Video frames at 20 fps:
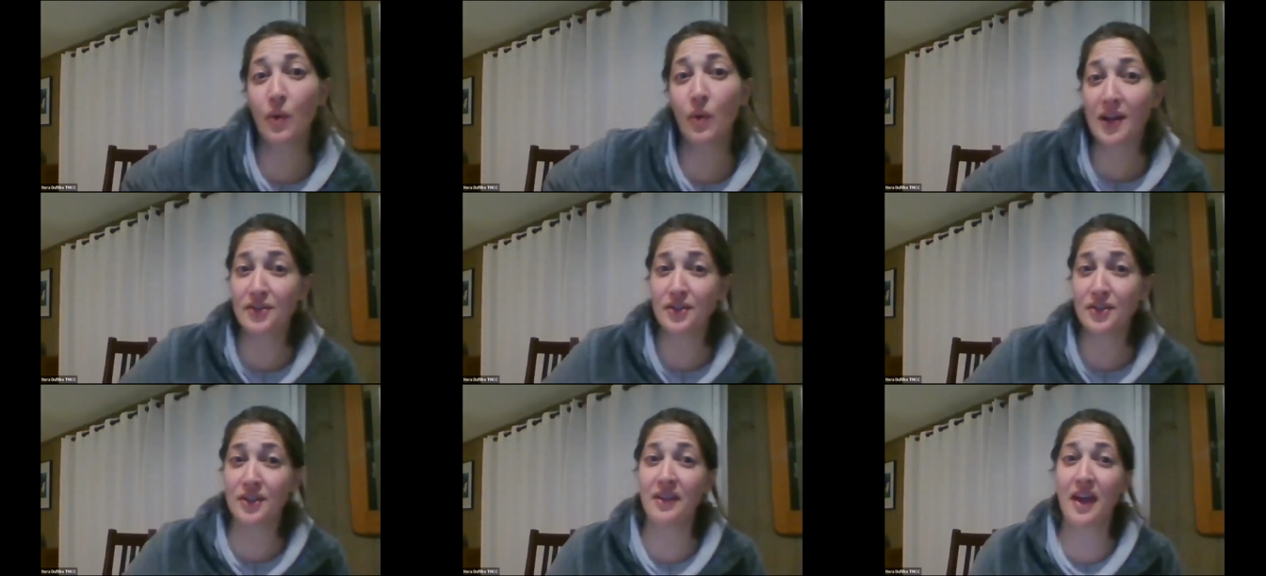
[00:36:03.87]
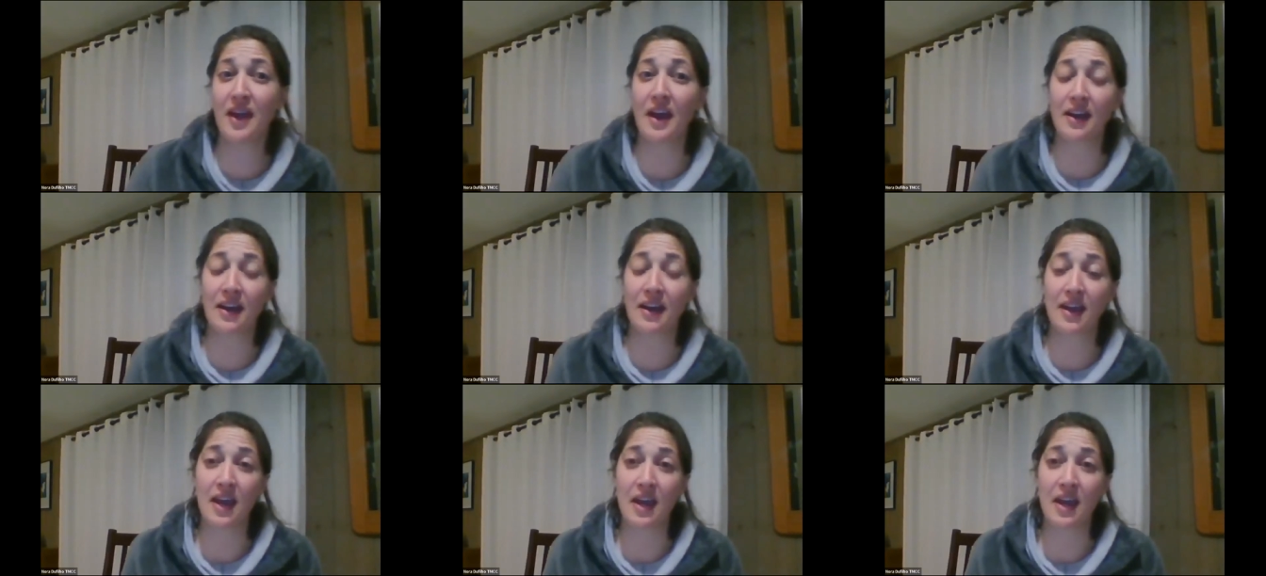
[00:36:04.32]
question
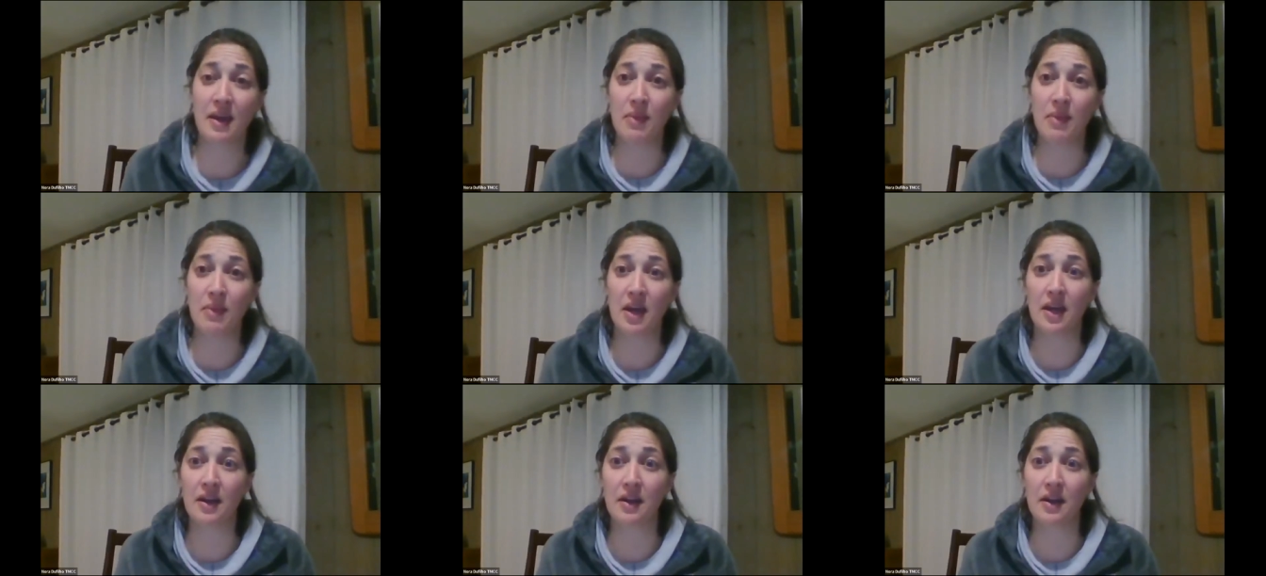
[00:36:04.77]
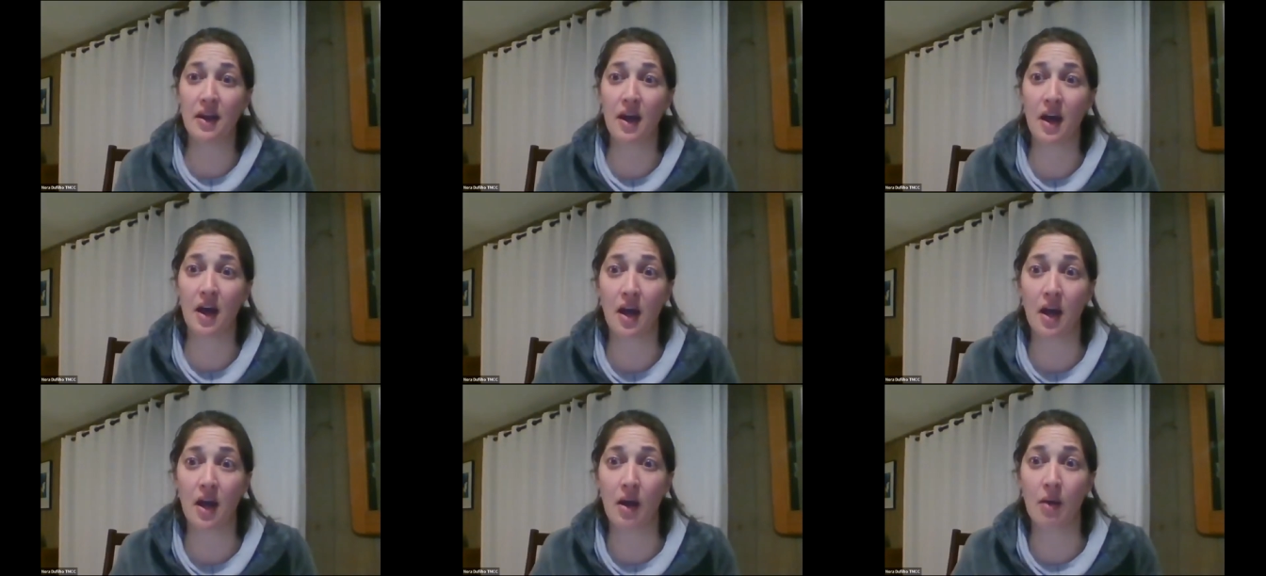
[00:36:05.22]
that came in
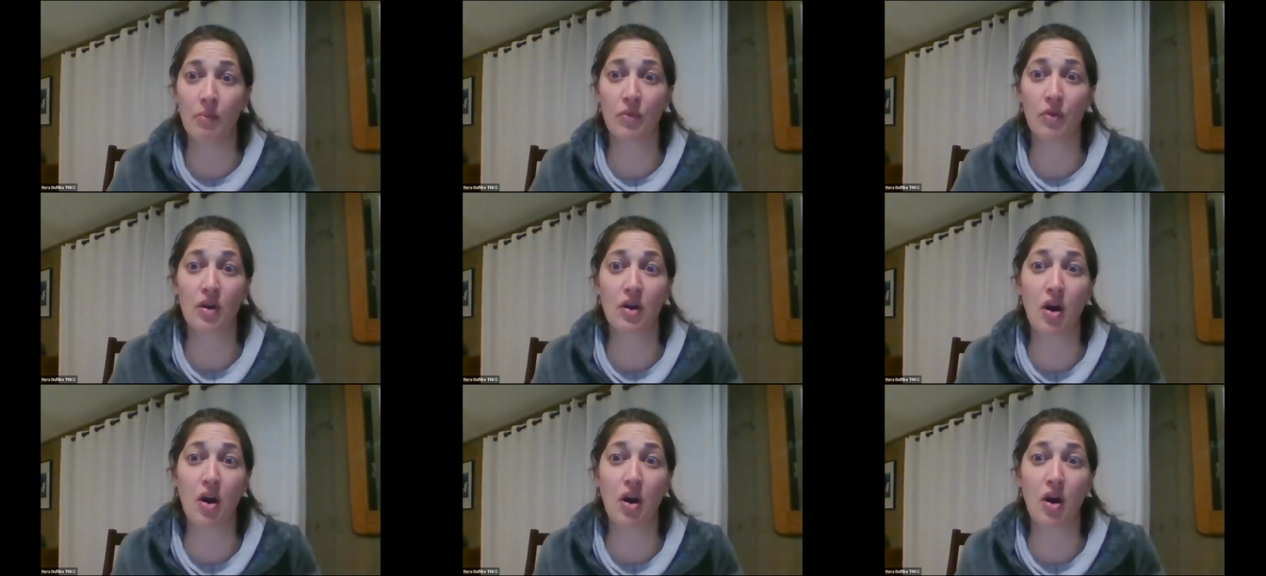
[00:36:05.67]
um,